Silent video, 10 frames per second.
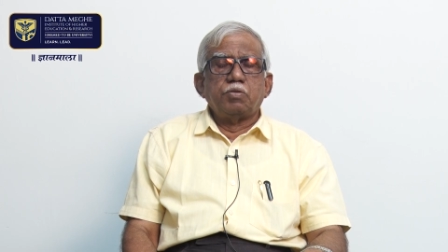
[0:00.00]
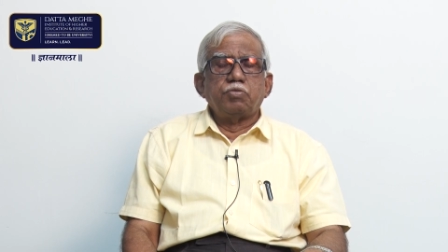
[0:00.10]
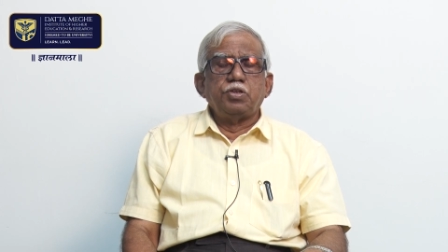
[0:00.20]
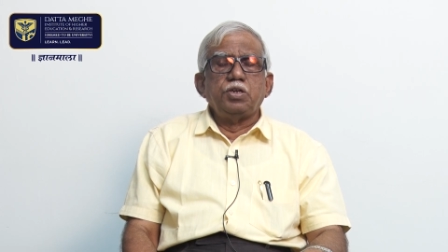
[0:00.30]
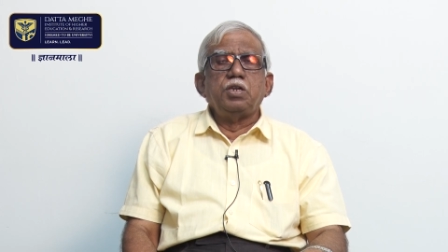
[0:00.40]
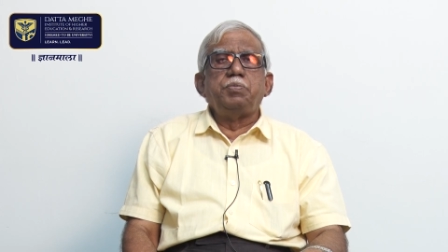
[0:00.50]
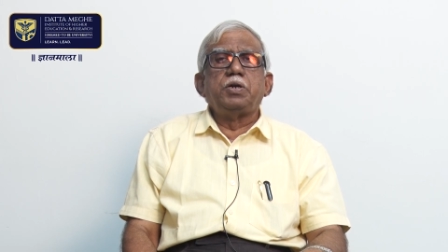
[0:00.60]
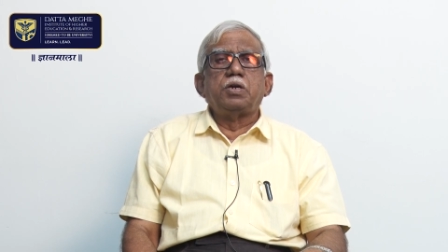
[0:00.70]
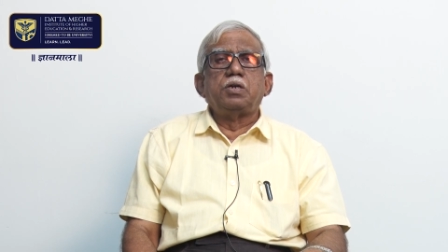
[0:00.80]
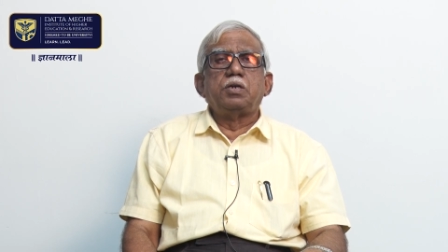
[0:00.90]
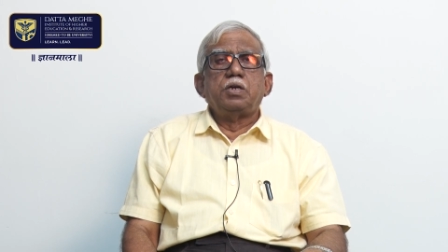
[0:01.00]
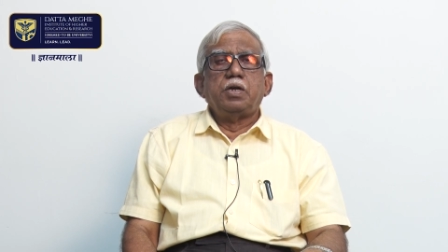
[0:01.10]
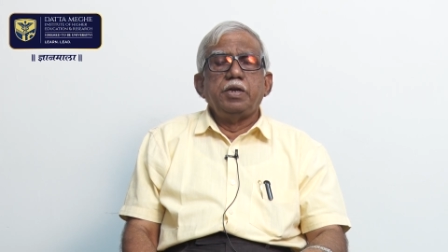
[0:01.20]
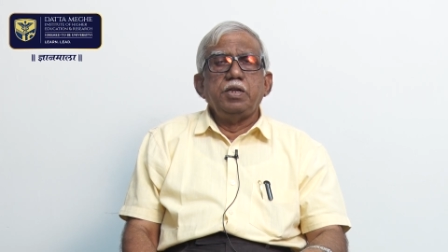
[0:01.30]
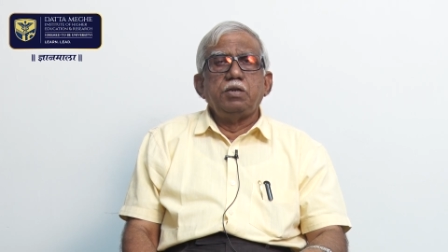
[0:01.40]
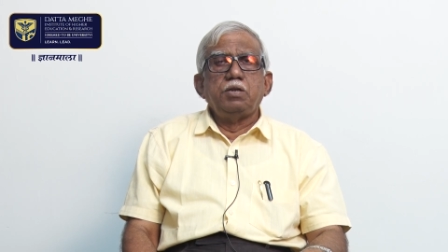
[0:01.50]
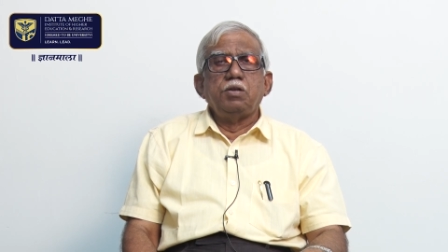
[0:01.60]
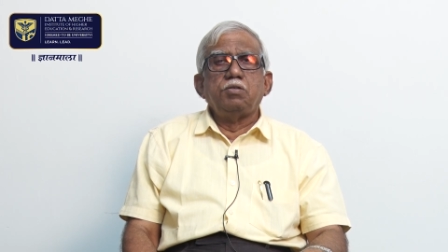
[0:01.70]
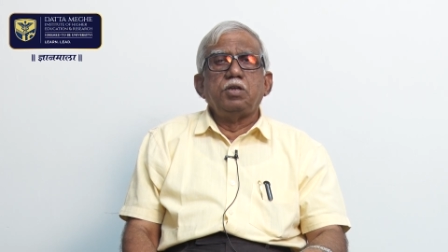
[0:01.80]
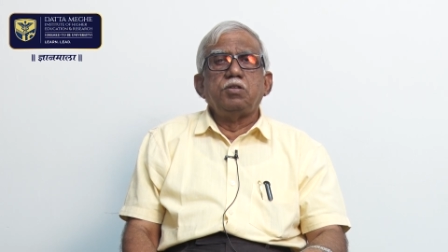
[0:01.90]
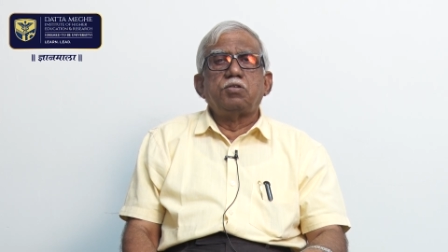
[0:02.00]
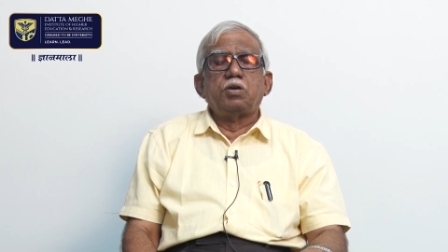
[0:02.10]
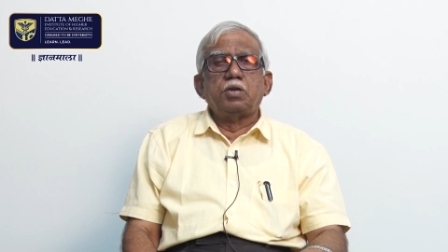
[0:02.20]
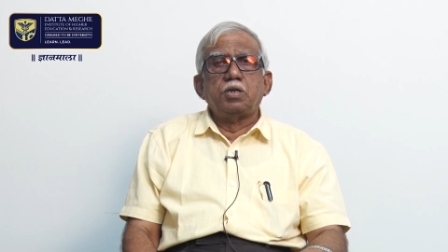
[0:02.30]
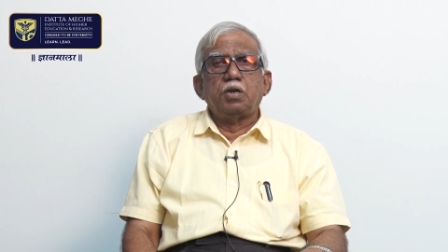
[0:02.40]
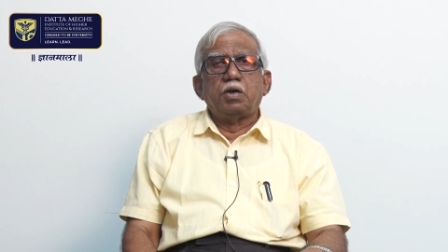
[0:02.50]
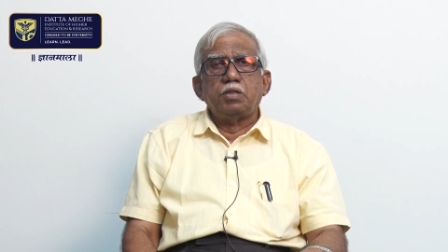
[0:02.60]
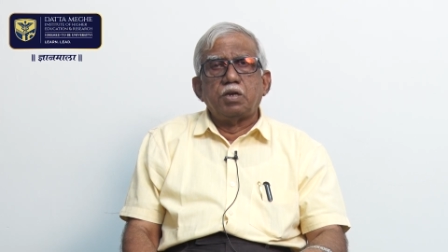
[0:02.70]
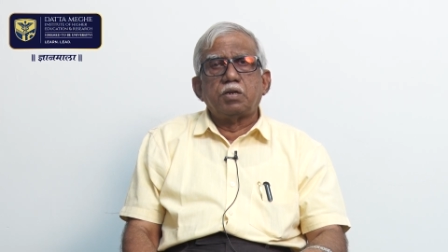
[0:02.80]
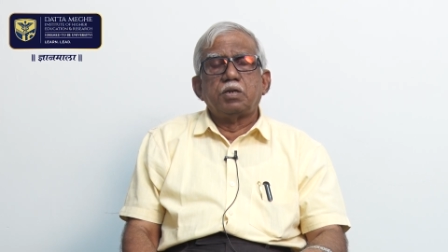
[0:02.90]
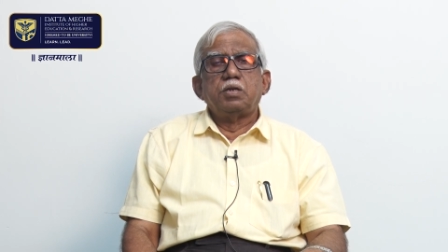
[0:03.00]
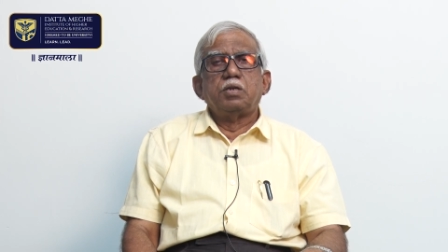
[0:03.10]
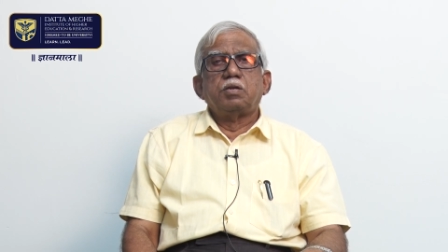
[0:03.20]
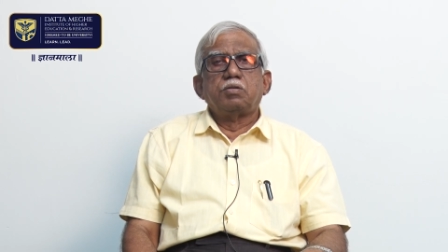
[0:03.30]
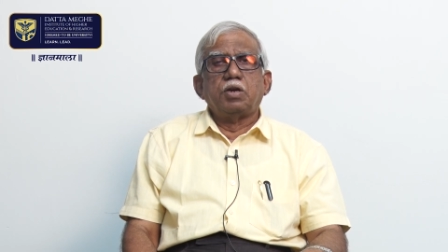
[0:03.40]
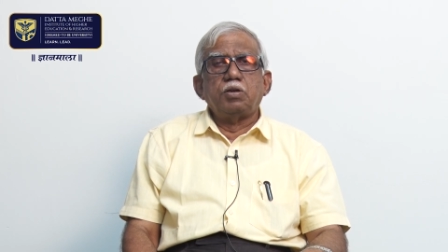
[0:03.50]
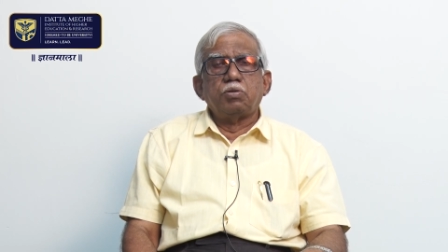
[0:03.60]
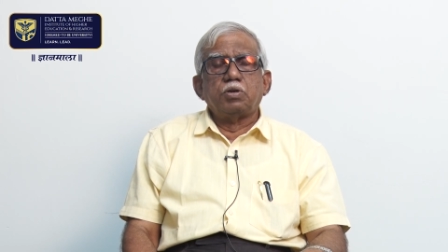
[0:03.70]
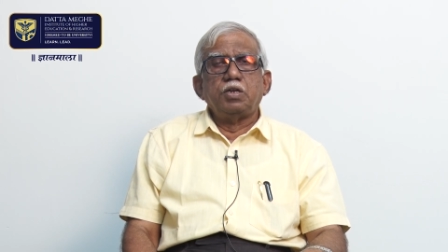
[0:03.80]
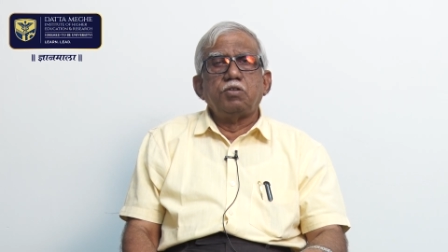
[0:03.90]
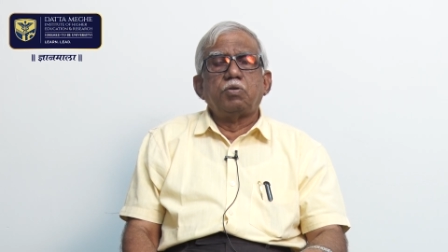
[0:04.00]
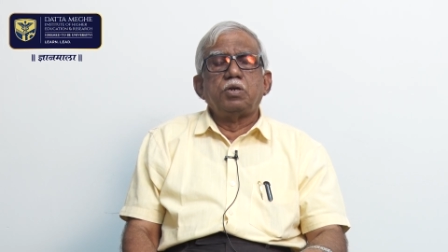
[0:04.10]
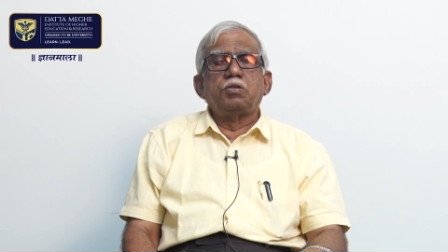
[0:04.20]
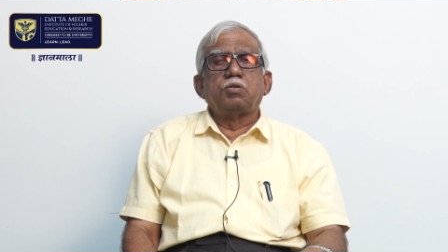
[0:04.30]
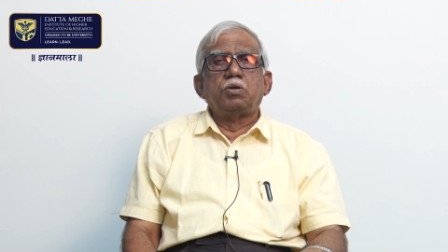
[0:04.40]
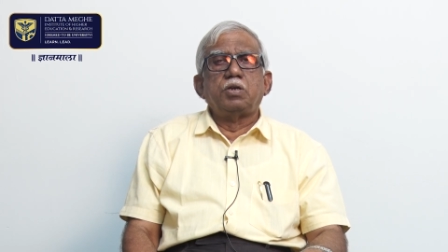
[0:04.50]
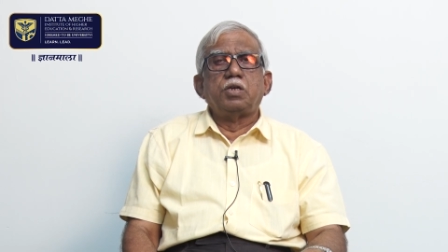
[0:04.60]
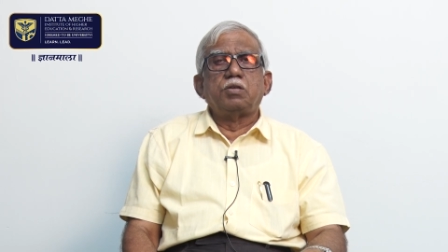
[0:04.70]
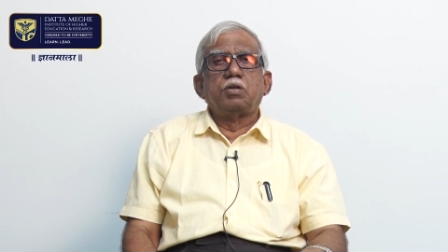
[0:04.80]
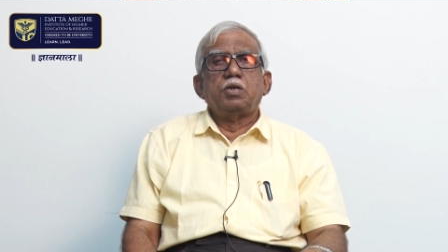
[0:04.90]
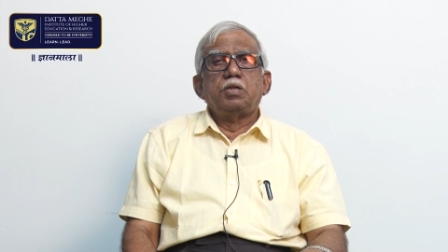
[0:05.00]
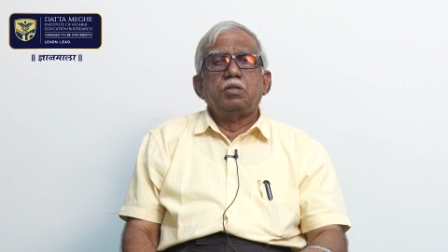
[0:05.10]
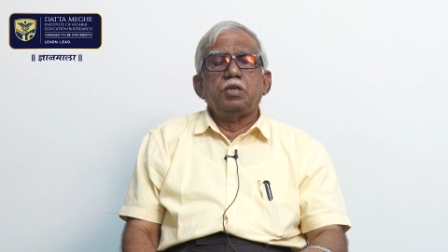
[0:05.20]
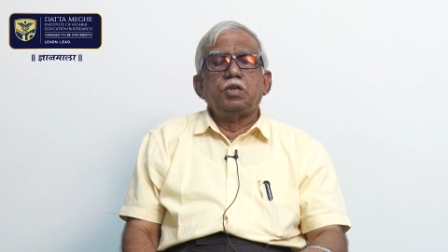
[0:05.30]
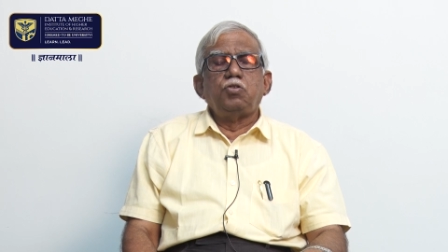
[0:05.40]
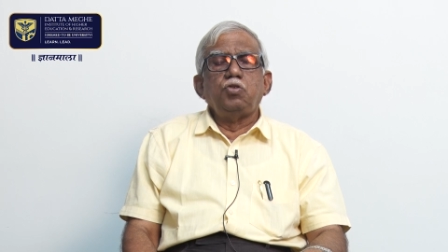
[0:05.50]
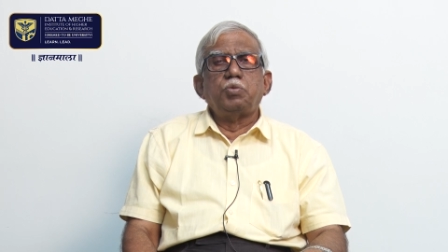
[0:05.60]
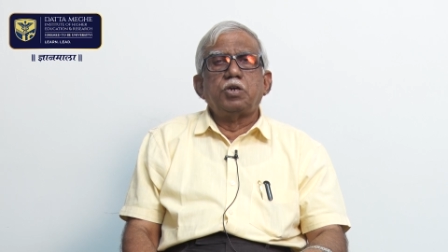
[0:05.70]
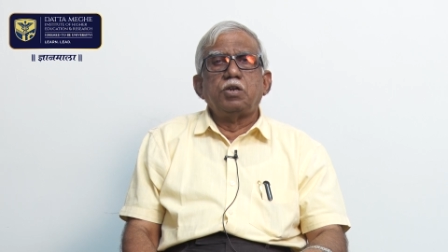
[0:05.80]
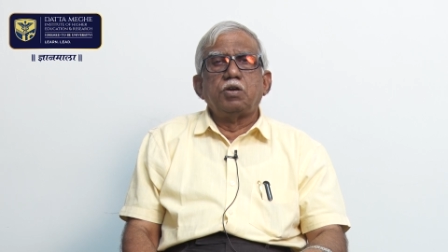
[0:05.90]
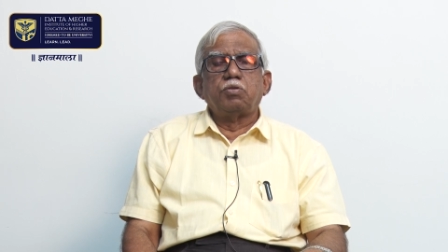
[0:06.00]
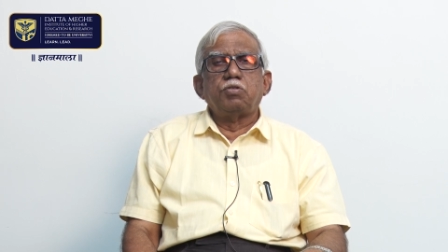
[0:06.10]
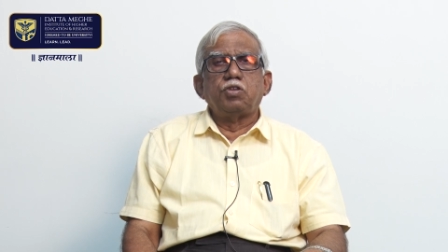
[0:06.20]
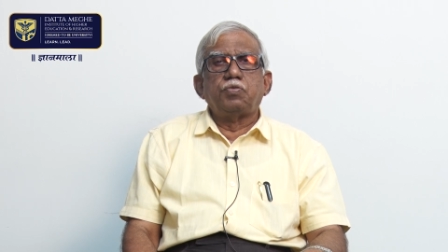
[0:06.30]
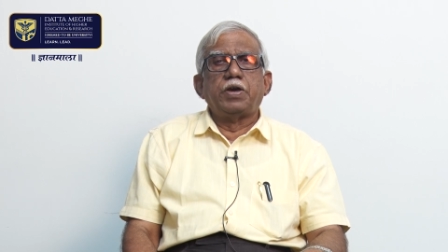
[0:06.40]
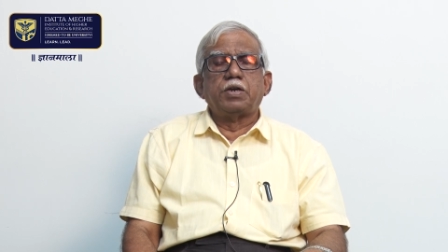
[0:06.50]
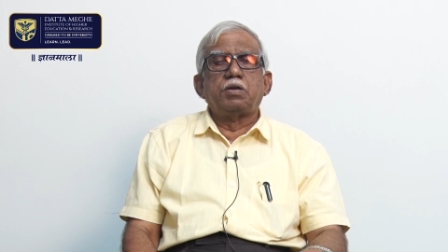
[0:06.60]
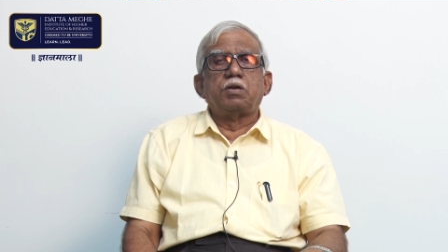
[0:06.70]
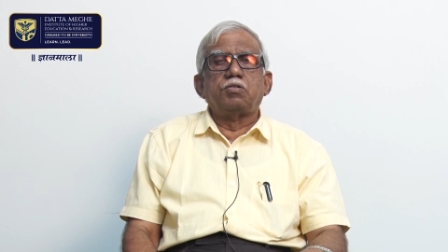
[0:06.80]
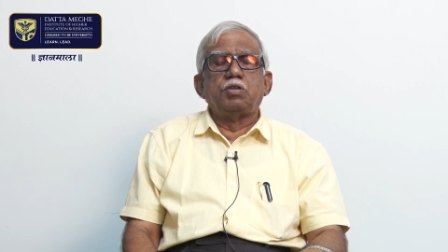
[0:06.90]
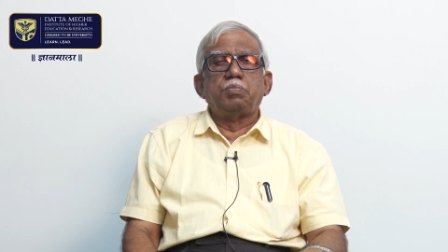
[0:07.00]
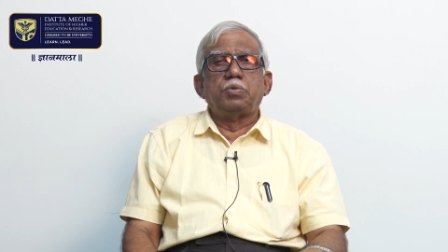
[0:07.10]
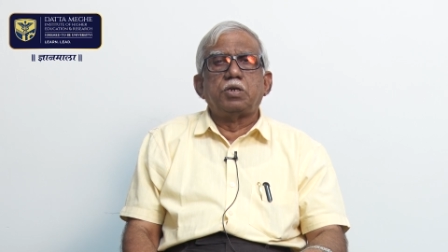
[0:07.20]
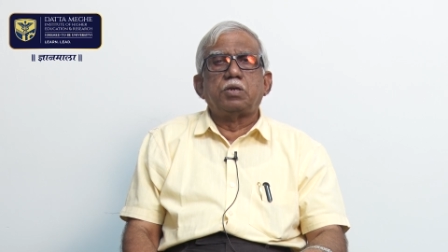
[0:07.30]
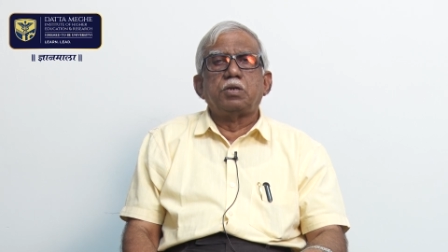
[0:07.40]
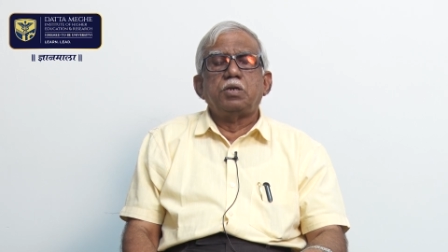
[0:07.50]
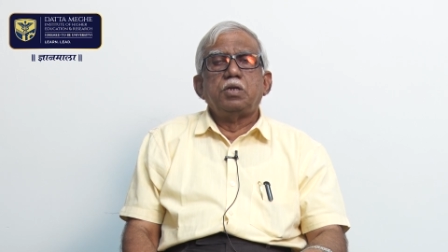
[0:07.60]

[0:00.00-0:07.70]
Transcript: significant increase in certain other cytokines, what is called as the tumor necrosis factor receptor,